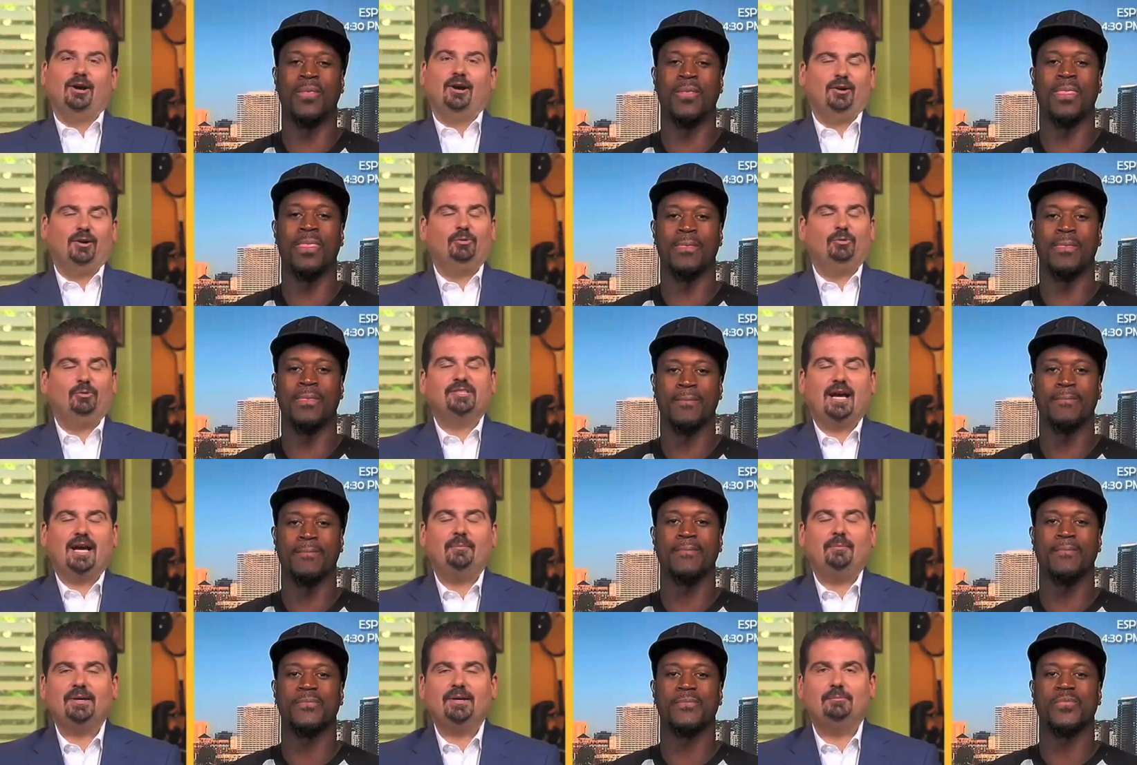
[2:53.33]
Speaker 1: right, well, tell
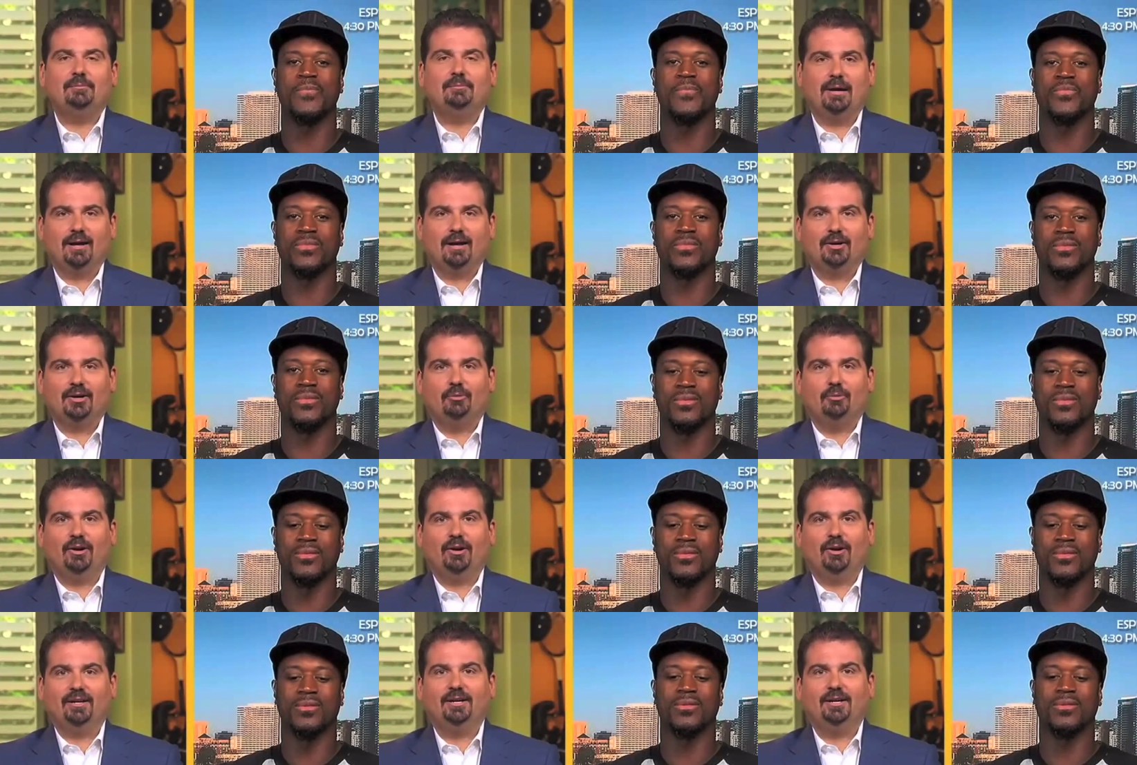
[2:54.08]
me about her. I
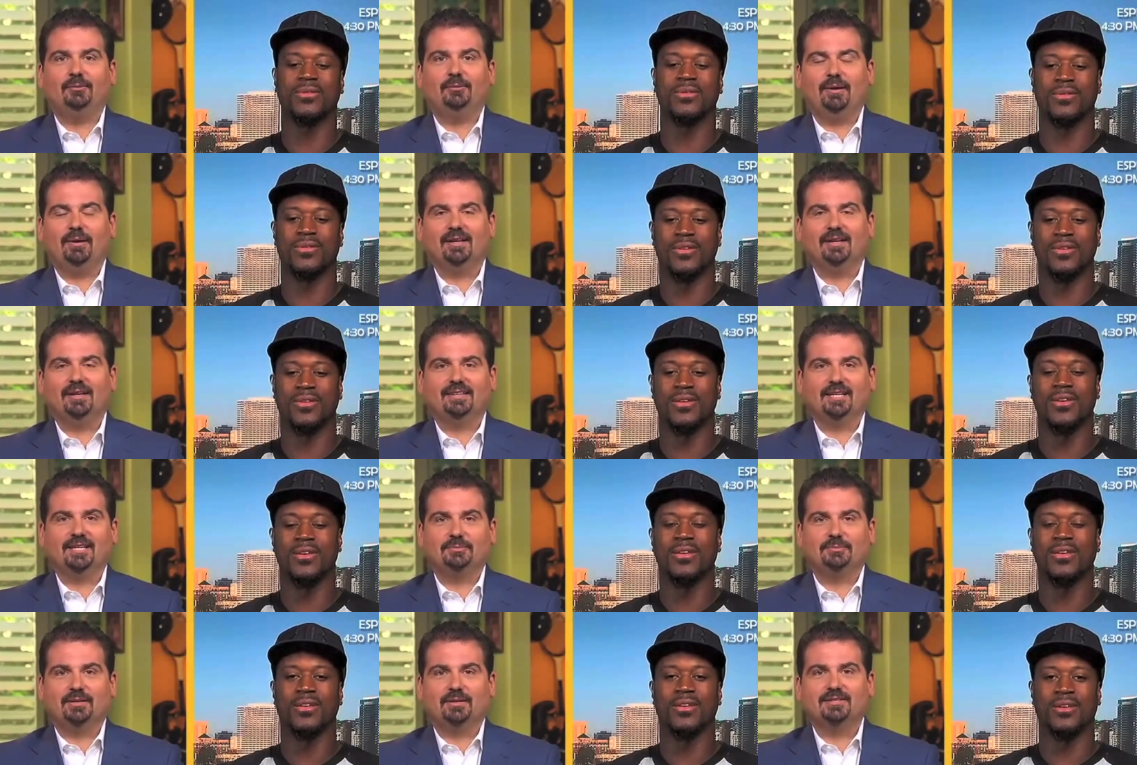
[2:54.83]
want to hear about this
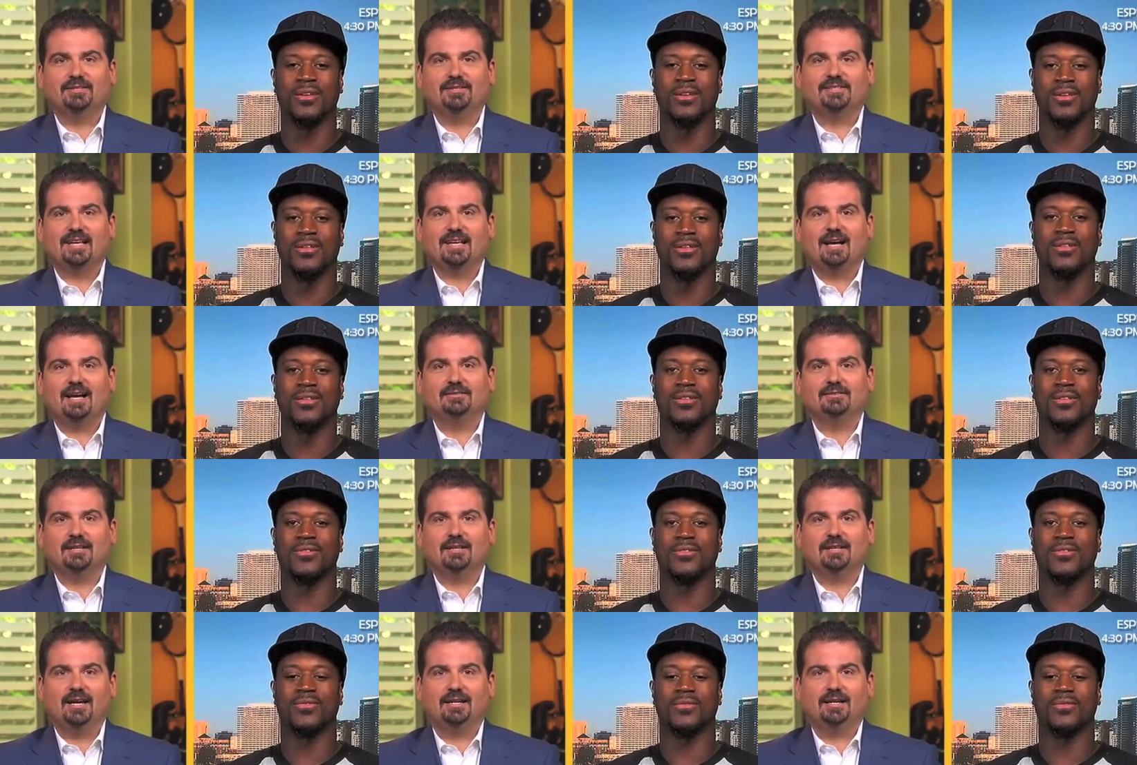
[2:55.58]
because it sounds
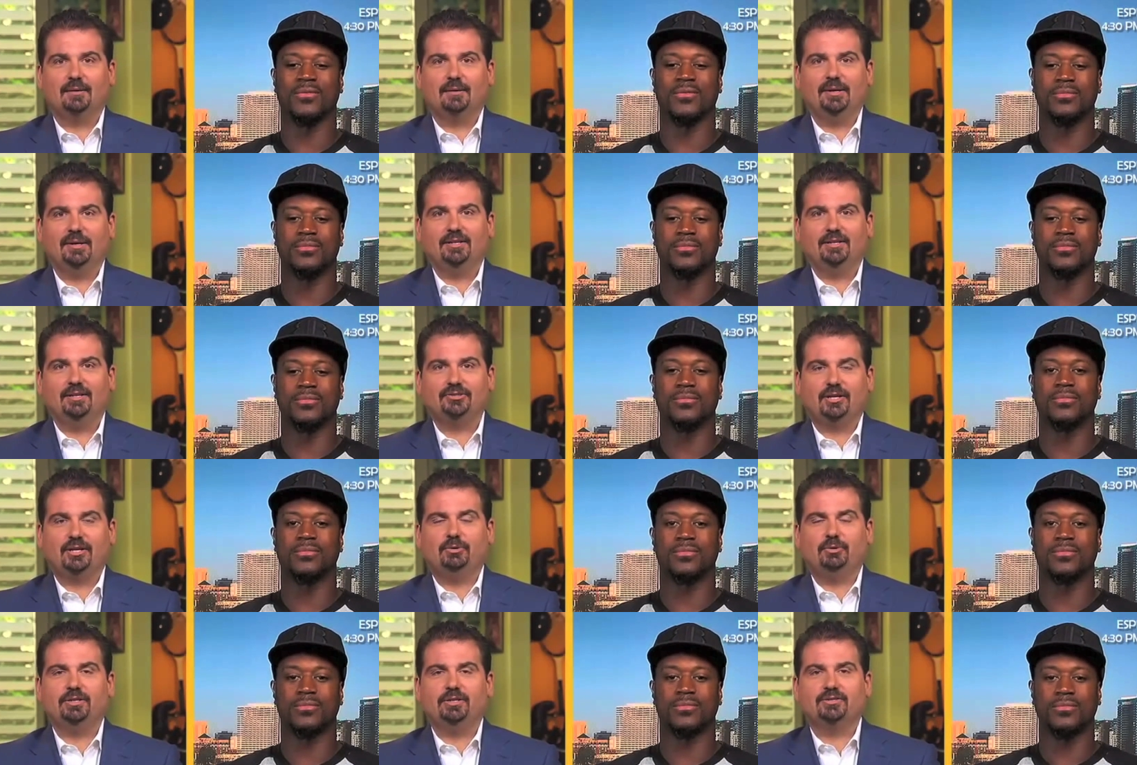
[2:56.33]
like I mean she
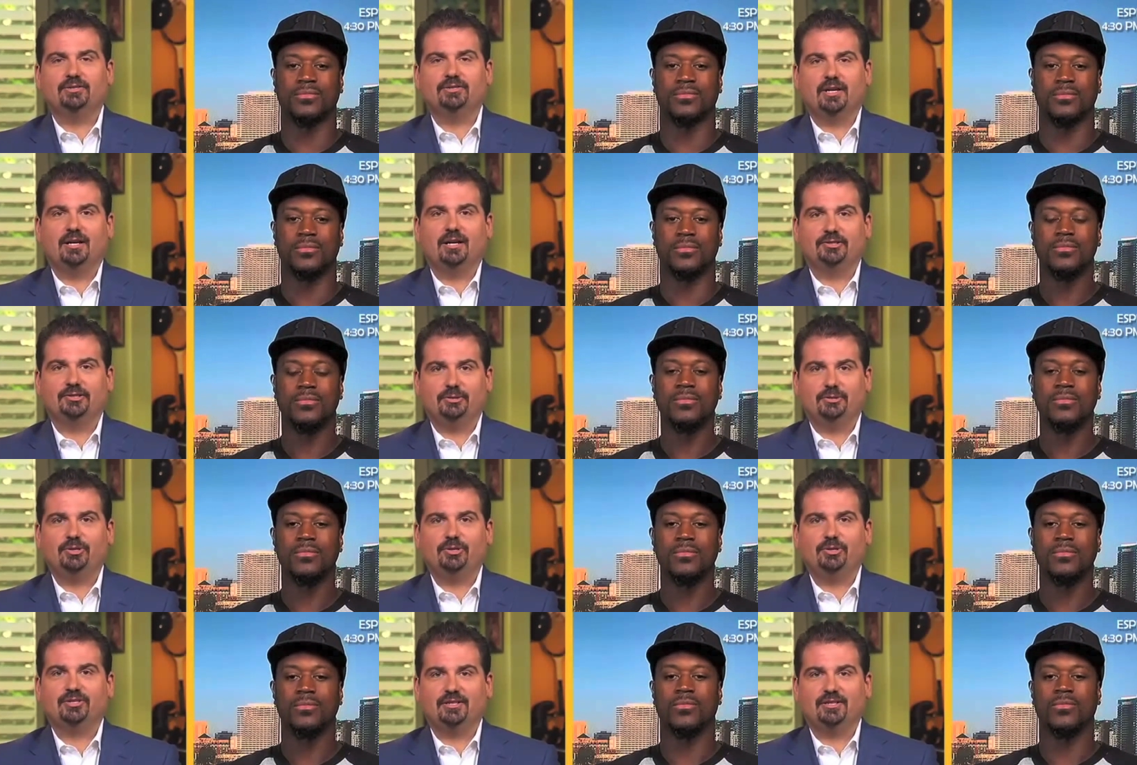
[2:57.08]
was uh, she
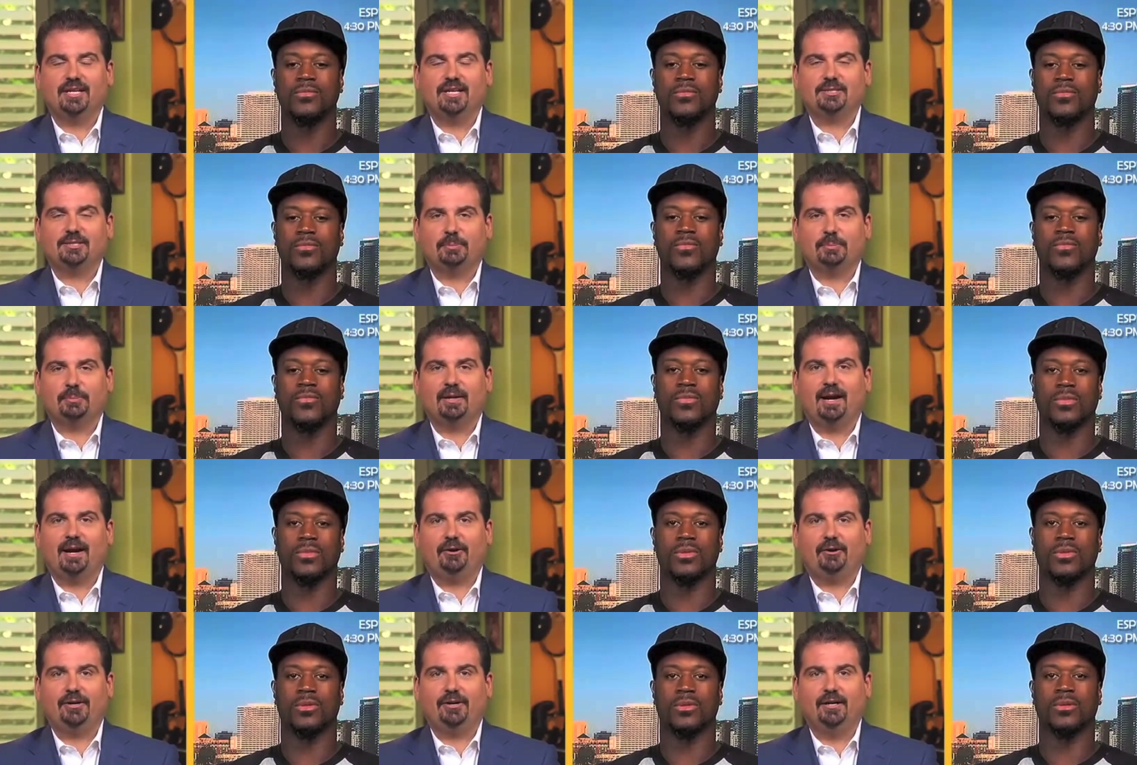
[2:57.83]
was a
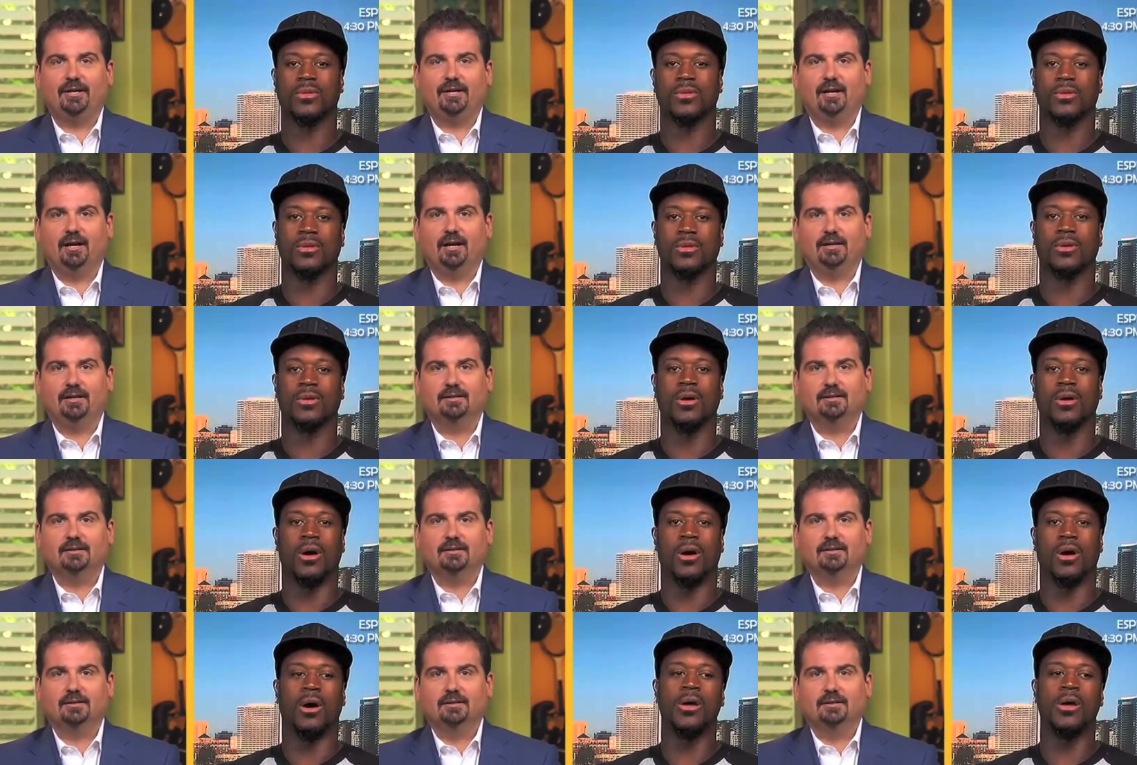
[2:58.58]
disciplinarian, huh?
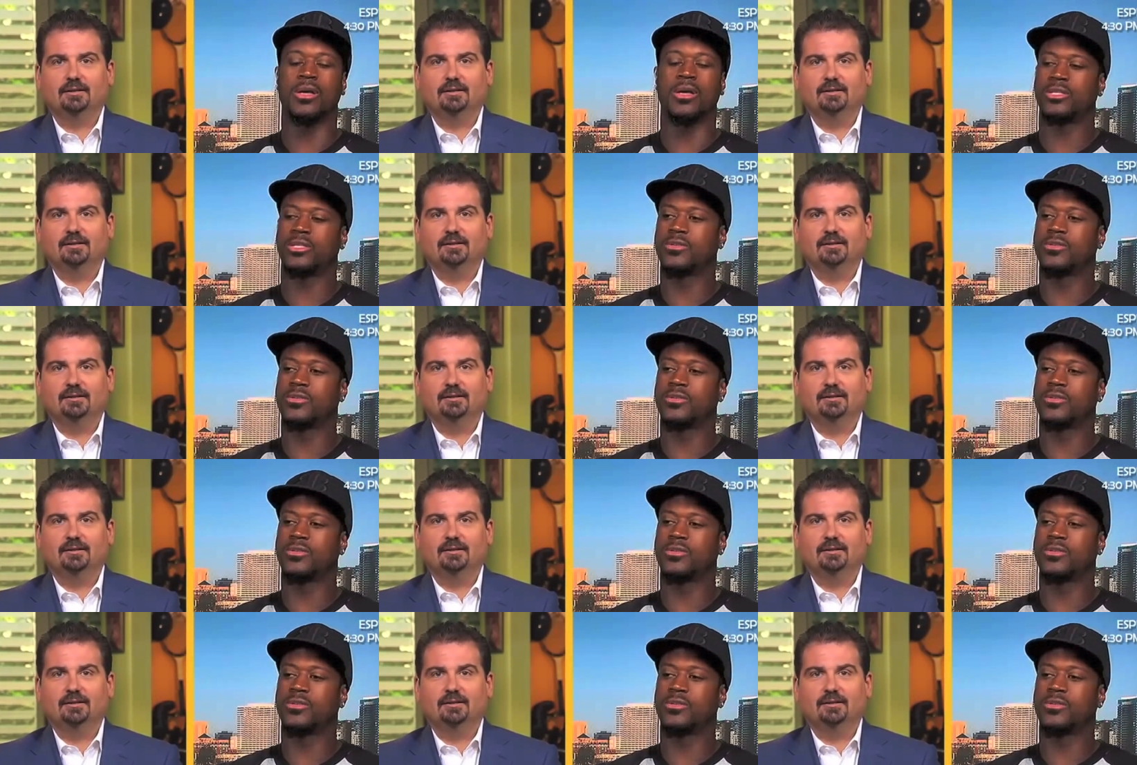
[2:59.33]
Speaker 2: Oh yeah, she was a